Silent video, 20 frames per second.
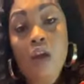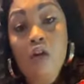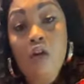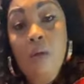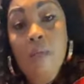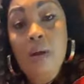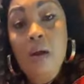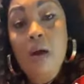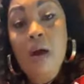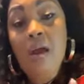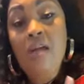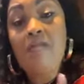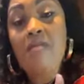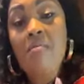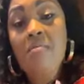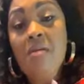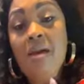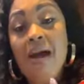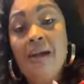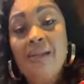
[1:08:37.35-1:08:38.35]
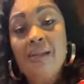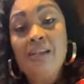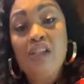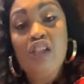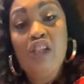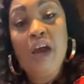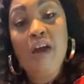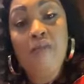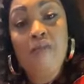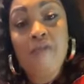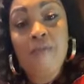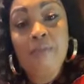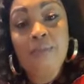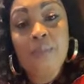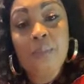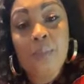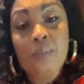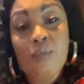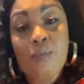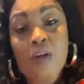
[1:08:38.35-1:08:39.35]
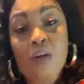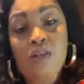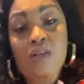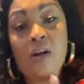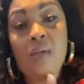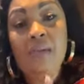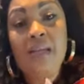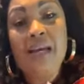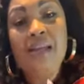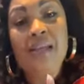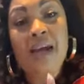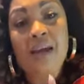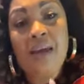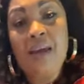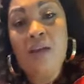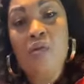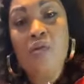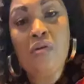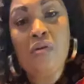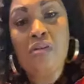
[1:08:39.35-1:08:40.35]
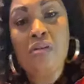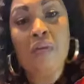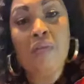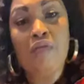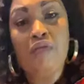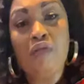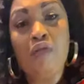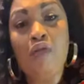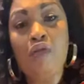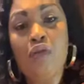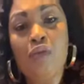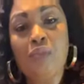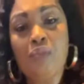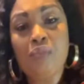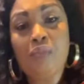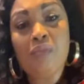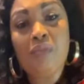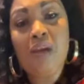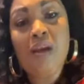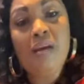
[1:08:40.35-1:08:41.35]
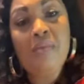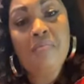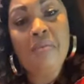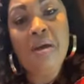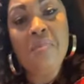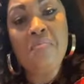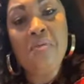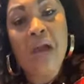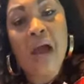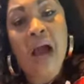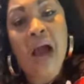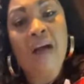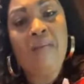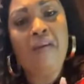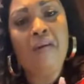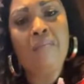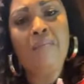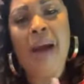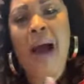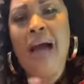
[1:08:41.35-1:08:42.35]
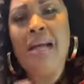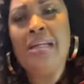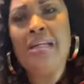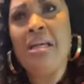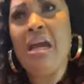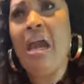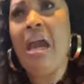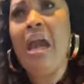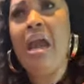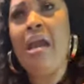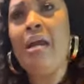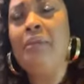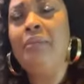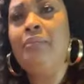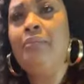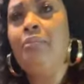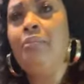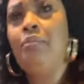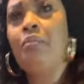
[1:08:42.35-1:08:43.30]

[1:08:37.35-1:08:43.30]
You know, because even me as a chef, sometimes I can cook some food. Maybe I have a bad day.